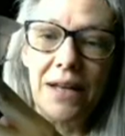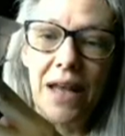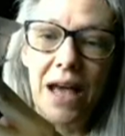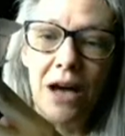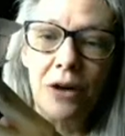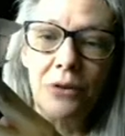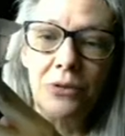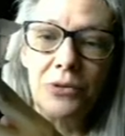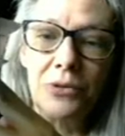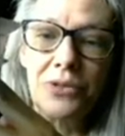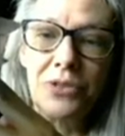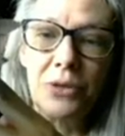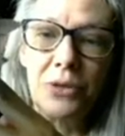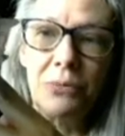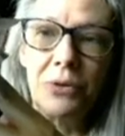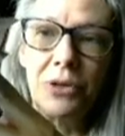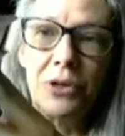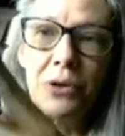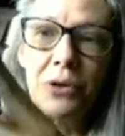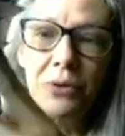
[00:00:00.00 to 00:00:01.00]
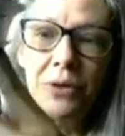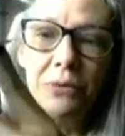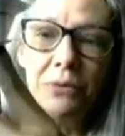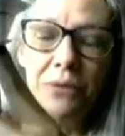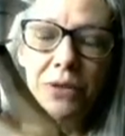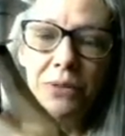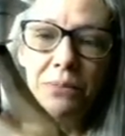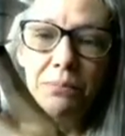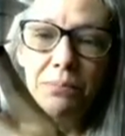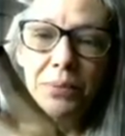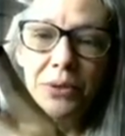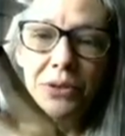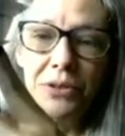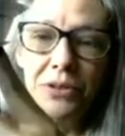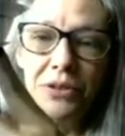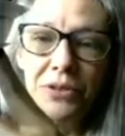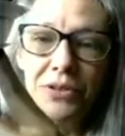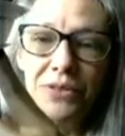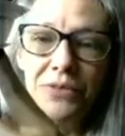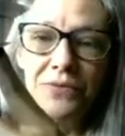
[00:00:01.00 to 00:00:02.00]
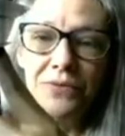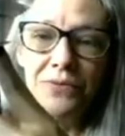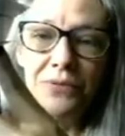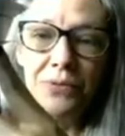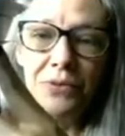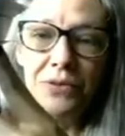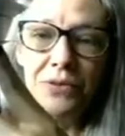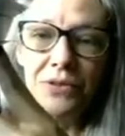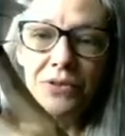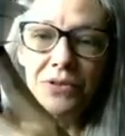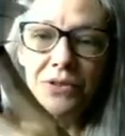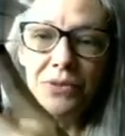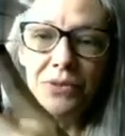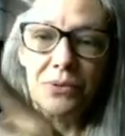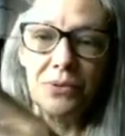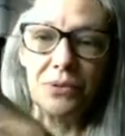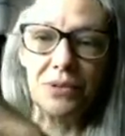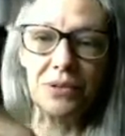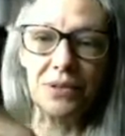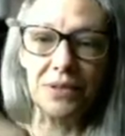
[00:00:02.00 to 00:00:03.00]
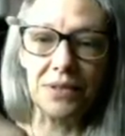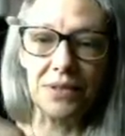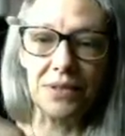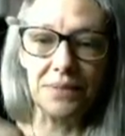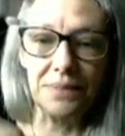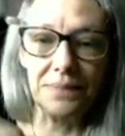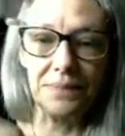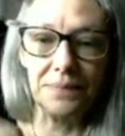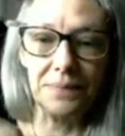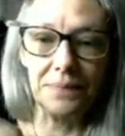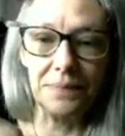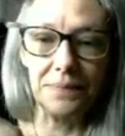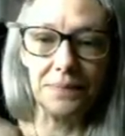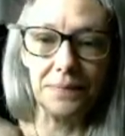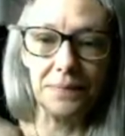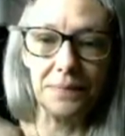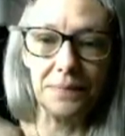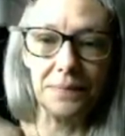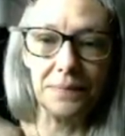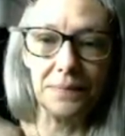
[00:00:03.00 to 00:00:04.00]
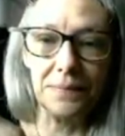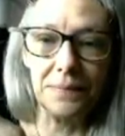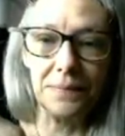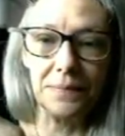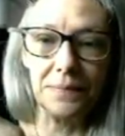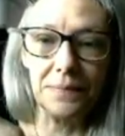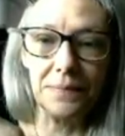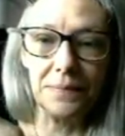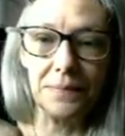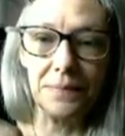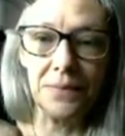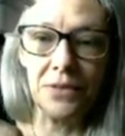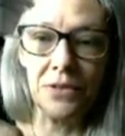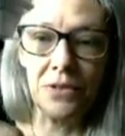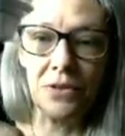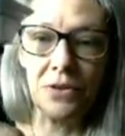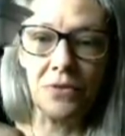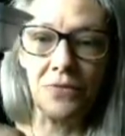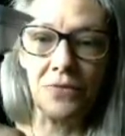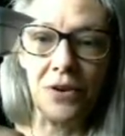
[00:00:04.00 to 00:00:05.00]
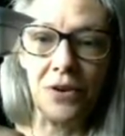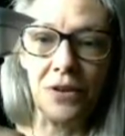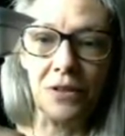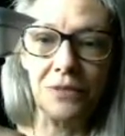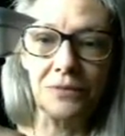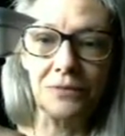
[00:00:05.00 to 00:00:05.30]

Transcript: owl, so we're going with birds for swords so far.